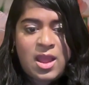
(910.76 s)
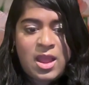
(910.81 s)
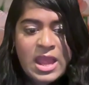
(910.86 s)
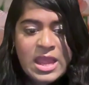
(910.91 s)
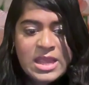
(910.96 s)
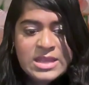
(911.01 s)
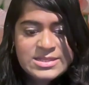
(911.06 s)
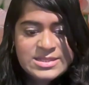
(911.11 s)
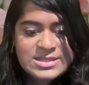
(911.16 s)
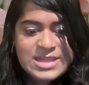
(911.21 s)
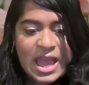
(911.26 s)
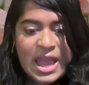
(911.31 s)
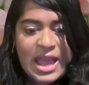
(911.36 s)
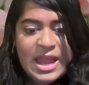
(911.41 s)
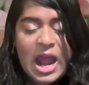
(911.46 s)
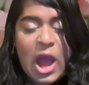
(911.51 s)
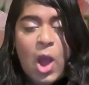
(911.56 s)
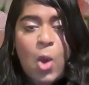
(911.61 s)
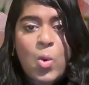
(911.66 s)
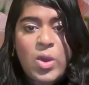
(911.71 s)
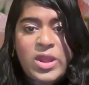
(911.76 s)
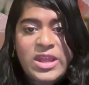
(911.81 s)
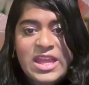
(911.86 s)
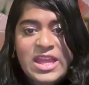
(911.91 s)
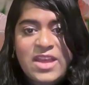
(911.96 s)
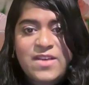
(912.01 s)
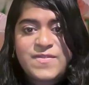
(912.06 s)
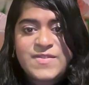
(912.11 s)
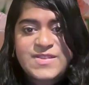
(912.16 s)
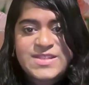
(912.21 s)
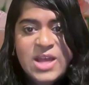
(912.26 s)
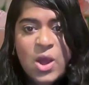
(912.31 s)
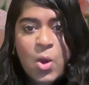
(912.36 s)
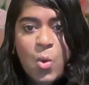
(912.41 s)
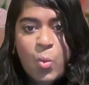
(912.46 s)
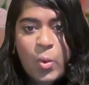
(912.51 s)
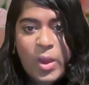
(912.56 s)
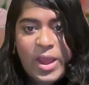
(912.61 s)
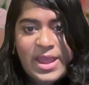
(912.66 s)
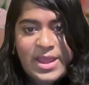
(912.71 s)
is that our gifts
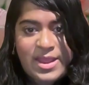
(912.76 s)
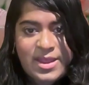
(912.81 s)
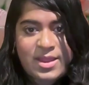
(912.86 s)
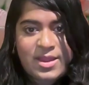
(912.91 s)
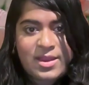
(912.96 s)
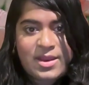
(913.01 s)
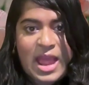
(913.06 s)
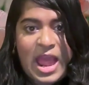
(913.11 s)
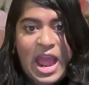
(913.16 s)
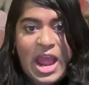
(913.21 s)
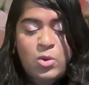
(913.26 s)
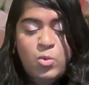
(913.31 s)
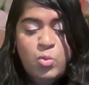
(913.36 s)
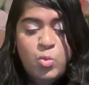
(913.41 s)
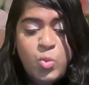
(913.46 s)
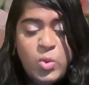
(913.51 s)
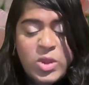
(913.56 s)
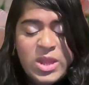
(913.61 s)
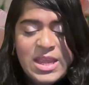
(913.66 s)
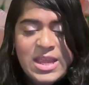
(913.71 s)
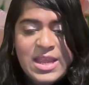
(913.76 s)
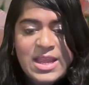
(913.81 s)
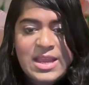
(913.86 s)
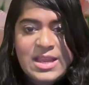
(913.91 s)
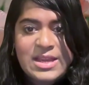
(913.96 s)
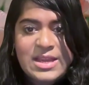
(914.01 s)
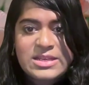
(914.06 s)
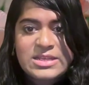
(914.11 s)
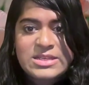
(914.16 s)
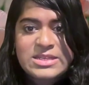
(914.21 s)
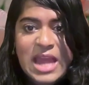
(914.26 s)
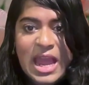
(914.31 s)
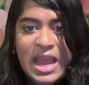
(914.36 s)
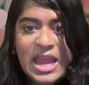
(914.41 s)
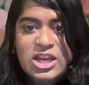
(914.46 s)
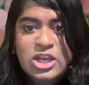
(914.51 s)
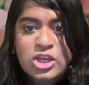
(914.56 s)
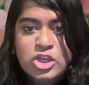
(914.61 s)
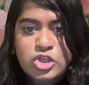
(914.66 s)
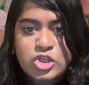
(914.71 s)
awaken and we
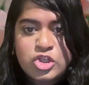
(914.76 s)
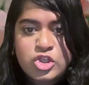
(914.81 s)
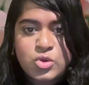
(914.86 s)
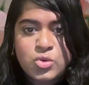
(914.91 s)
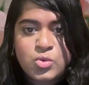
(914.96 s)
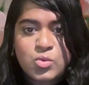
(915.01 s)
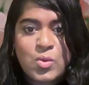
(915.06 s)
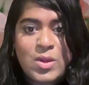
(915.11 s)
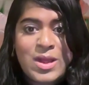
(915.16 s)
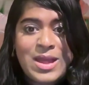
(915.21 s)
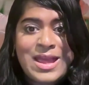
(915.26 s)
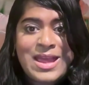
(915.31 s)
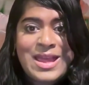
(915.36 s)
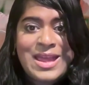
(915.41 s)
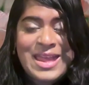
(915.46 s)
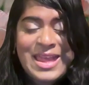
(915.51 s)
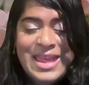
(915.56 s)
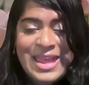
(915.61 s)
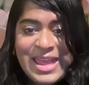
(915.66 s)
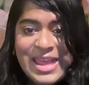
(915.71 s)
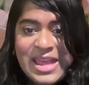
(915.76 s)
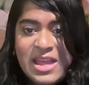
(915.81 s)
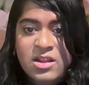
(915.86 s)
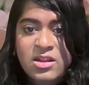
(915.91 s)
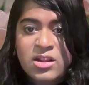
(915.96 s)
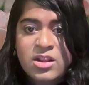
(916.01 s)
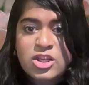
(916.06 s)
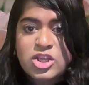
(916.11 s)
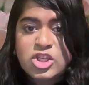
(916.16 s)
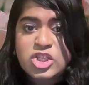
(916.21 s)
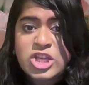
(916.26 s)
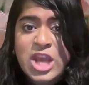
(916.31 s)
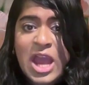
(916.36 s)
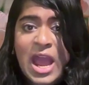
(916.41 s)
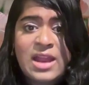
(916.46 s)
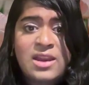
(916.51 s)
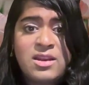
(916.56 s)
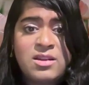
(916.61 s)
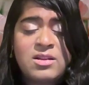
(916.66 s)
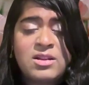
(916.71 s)
tend to heal,
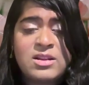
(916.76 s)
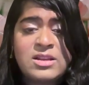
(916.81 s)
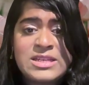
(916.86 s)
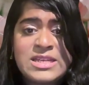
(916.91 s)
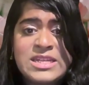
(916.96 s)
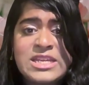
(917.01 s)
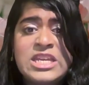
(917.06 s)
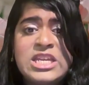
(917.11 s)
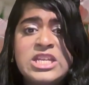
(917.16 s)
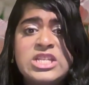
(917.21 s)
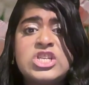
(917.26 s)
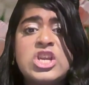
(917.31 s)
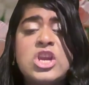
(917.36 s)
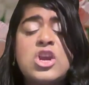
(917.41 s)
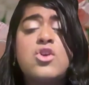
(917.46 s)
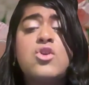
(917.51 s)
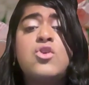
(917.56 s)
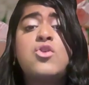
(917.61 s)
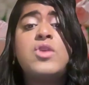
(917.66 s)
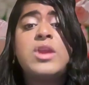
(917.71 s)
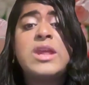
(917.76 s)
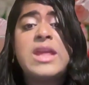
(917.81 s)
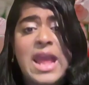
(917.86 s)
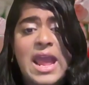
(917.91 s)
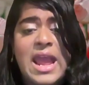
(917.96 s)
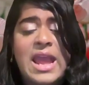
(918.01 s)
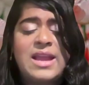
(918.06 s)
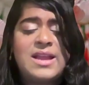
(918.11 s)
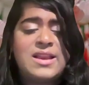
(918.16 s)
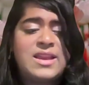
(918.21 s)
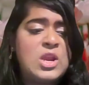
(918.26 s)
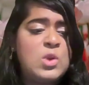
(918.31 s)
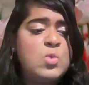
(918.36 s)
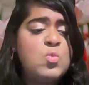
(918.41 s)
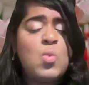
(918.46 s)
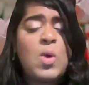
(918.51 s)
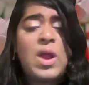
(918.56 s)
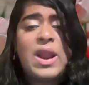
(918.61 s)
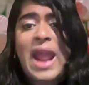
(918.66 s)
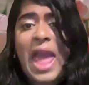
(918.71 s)
channel, teach, create
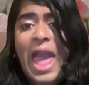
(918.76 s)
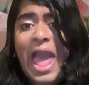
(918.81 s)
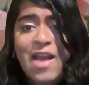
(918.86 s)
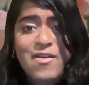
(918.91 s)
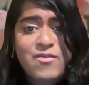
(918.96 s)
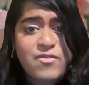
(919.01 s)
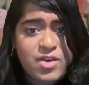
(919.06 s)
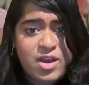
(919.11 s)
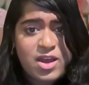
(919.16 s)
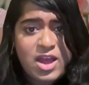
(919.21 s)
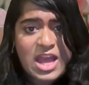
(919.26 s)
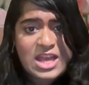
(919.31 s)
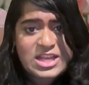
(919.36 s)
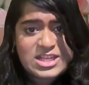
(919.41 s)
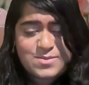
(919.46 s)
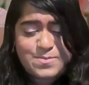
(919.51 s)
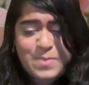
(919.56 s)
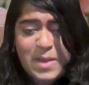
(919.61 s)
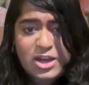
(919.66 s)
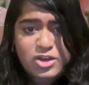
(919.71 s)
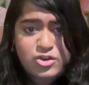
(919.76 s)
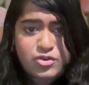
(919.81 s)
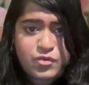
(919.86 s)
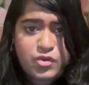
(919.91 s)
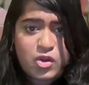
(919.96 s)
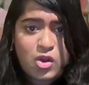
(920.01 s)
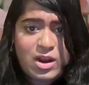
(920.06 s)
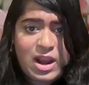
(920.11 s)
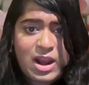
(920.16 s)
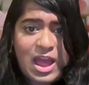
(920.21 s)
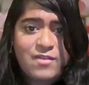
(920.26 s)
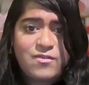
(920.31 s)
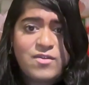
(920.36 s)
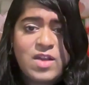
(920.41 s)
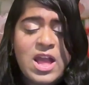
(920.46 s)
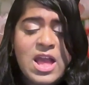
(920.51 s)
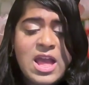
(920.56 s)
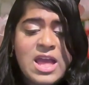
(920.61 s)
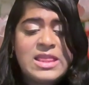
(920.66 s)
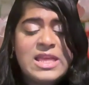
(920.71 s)
in whatever aspect of your life.
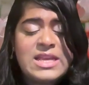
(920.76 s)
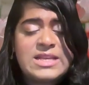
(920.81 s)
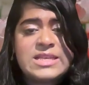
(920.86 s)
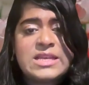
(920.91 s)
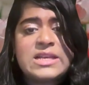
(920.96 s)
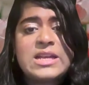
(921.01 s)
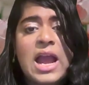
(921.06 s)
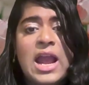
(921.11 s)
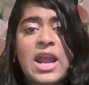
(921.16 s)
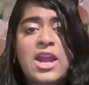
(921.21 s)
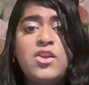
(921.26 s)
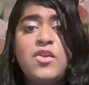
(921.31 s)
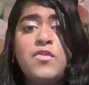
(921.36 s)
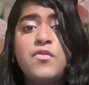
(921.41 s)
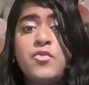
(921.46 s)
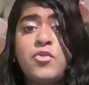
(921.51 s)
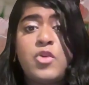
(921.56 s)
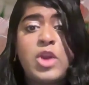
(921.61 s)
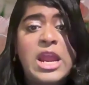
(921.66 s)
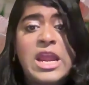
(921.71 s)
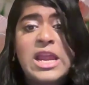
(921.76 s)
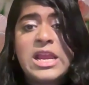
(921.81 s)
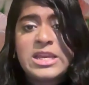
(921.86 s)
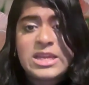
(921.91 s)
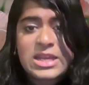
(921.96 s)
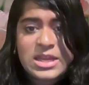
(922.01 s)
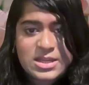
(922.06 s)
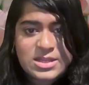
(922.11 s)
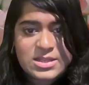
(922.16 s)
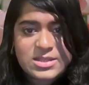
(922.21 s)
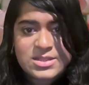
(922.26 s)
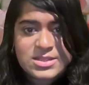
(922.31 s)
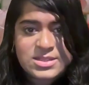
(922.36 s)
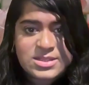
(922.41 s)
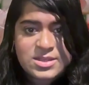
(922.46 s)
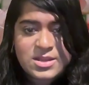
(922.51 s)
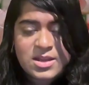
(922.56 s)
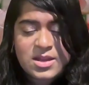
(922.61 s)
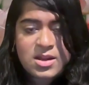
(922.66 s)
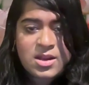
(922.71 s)
There's a kind of
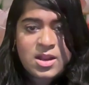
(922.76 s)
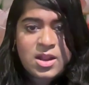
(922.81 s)
radiance